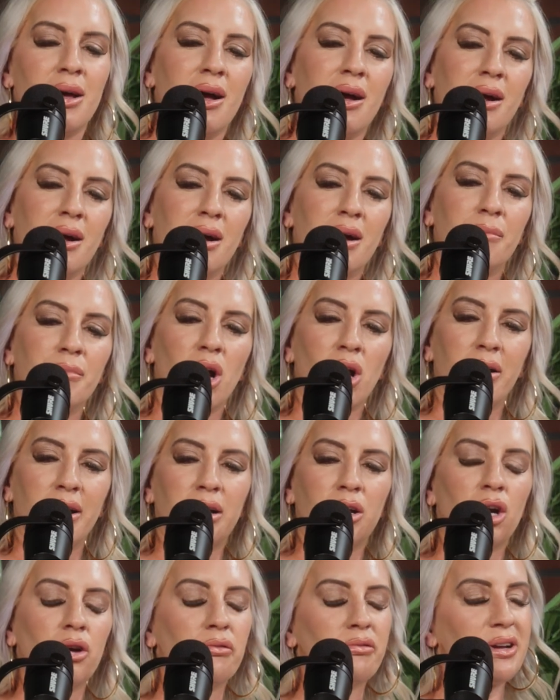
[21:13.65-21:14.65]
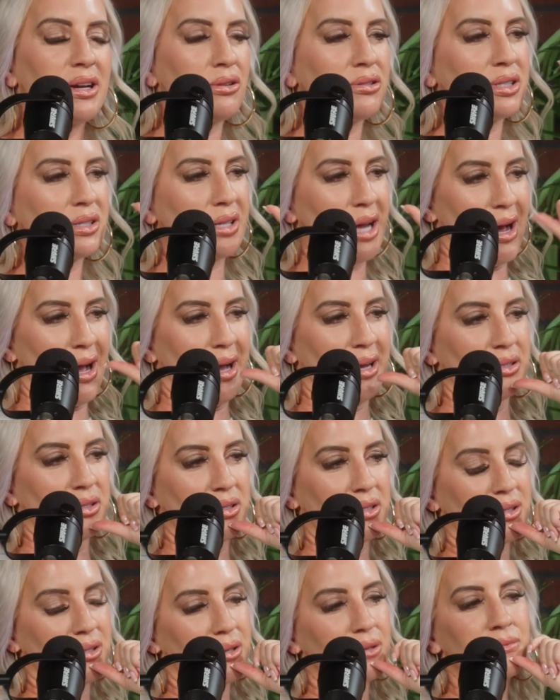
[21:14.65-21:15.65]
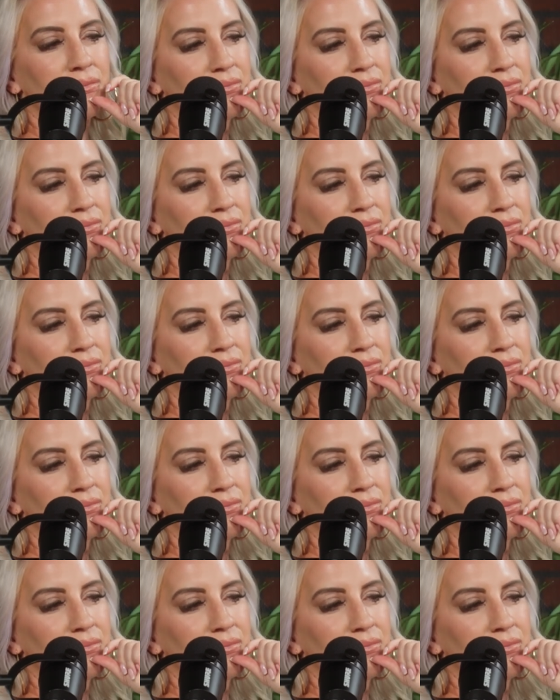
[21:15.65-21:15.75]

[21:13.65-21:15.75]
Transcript: All right. Career size.